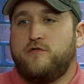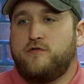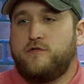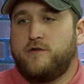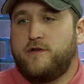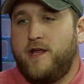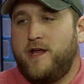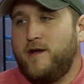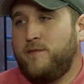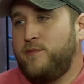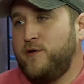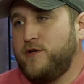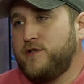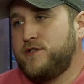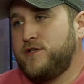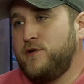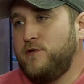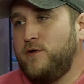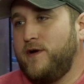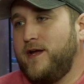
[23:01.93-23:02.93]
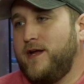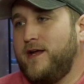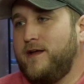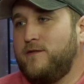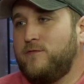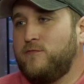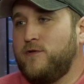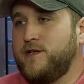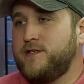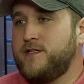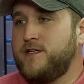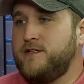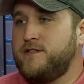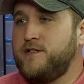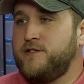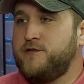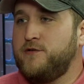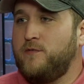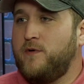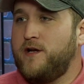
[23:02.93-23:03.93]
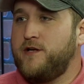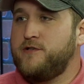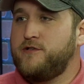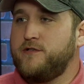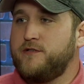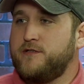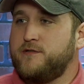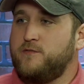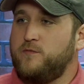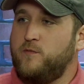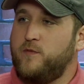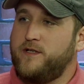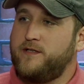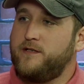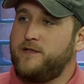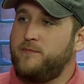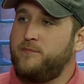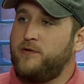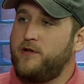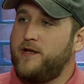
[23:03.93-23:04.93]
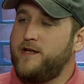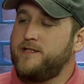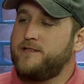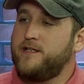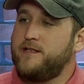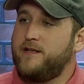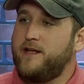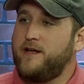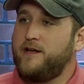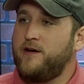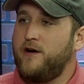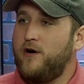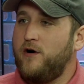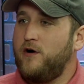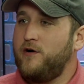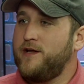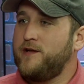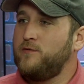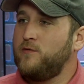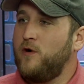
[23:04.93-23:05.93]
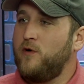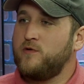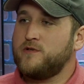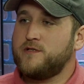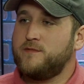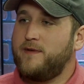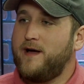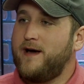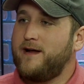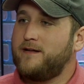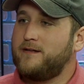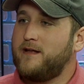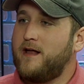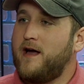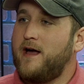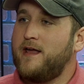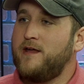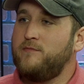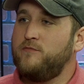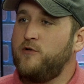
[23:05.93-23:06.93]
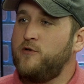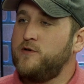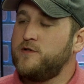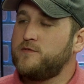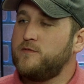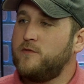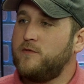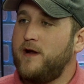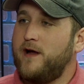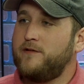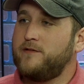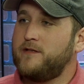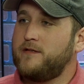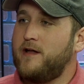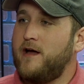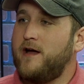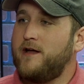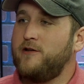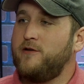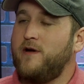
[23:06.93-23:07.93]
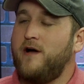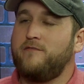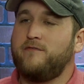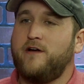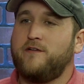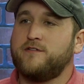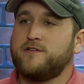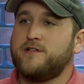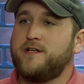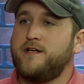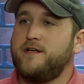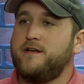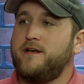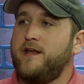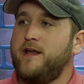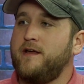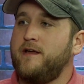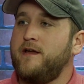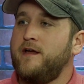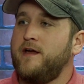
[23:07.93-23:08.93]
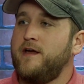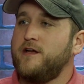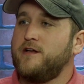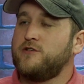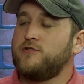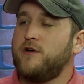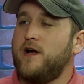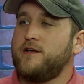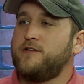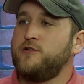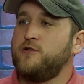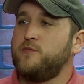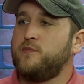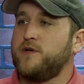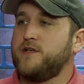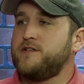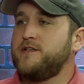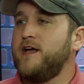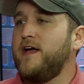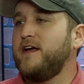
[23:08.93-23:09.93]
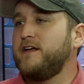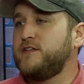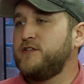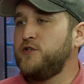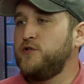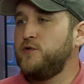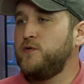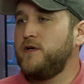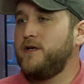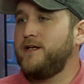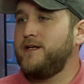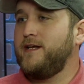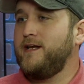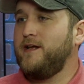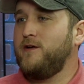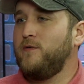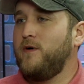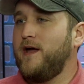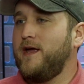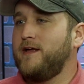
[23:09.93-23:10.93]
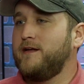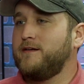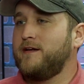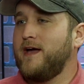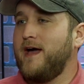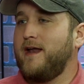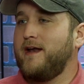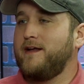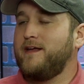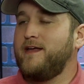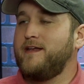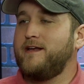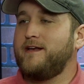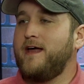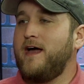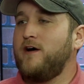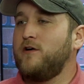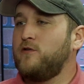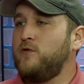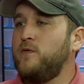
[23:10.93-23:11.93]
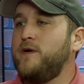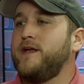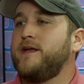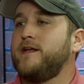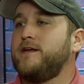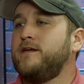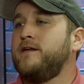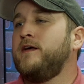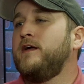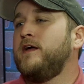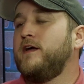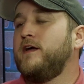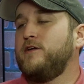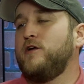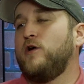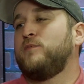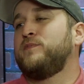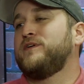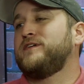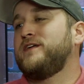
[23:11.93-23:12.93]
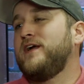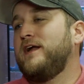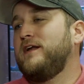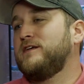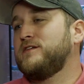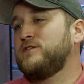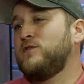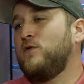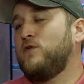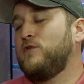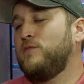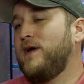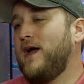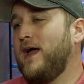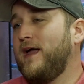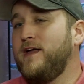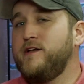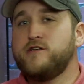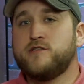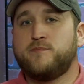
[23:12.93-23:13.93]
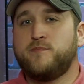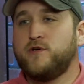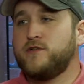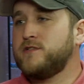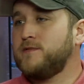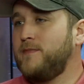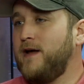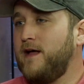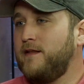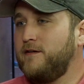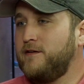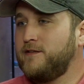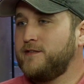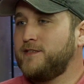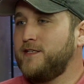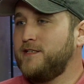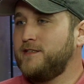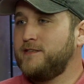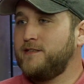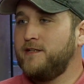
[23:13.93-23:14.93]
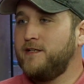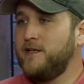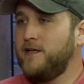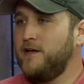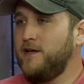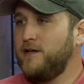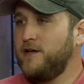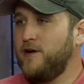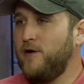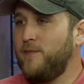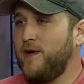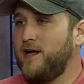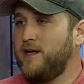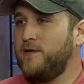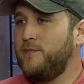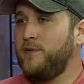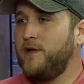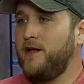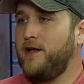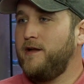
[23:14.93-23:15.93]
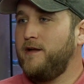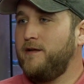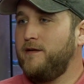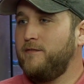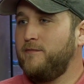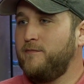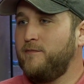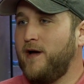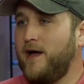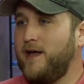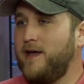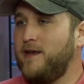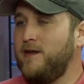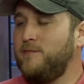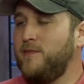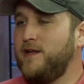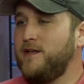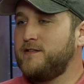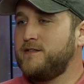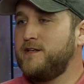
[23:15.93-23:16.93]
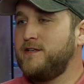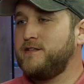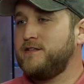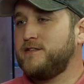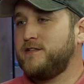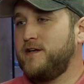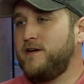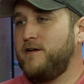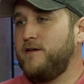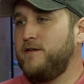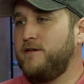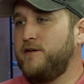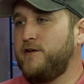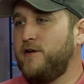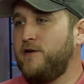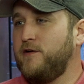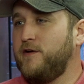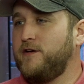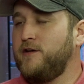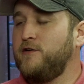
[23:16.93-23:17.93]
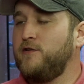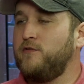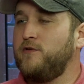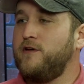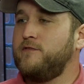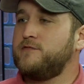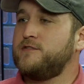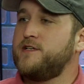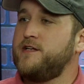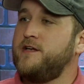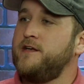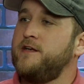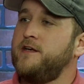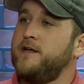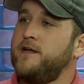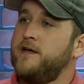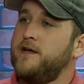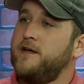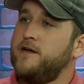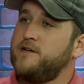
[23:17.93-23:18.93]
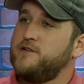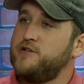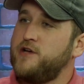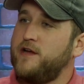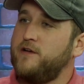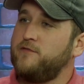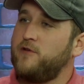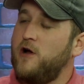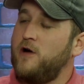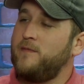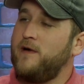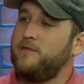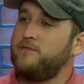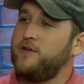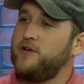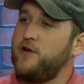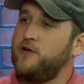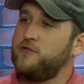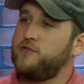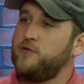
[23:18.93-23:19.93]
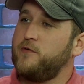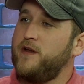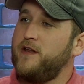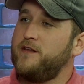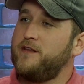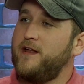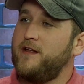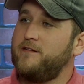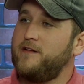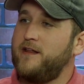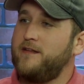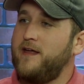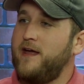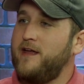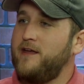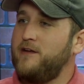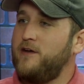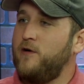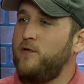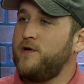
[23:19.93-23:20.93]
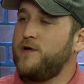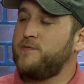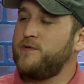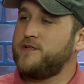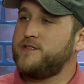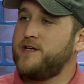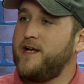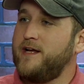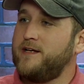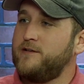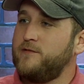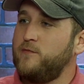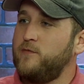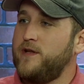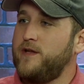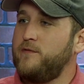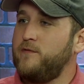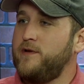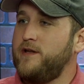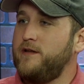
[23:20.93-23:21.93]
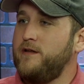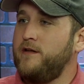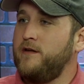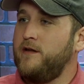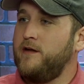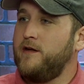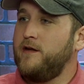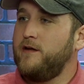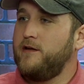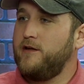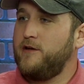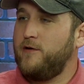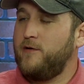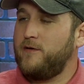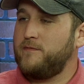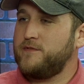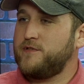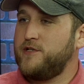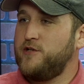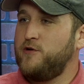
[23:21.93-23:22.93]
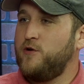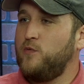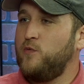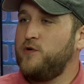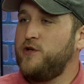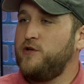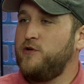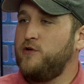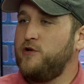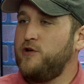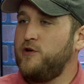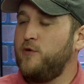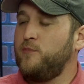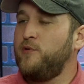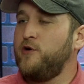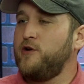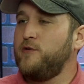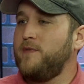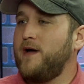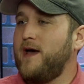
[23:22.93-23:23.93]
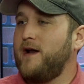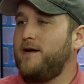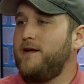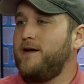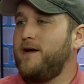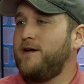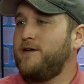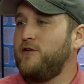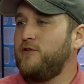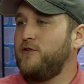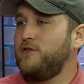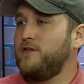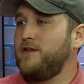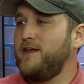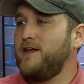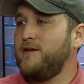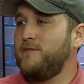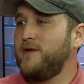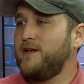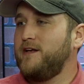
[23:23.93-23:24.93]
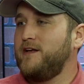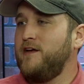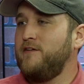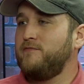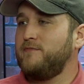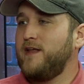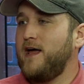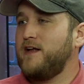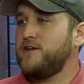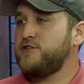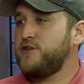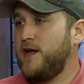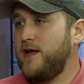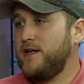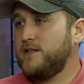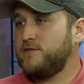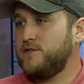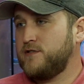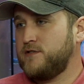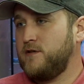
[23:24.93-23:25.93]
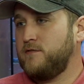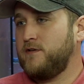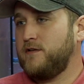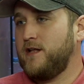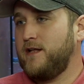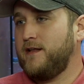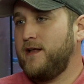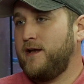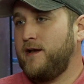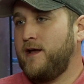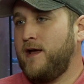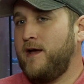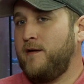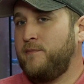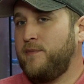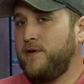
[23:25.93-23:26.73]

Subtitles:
Nick puts Tua in risky situations with the plays that they call. He rolls them out a lot. He moves them around a lot. I've never seen Nick try to protect Tua in any way and kind of get it out quick and, protect this quarterback. He just puts him out there and says, go make a play by any means necessary, and you don't ever see Jake Fromm have to go through anything like that. We protect them. You don't put them out on a limb and give them that chance for something like that to happen.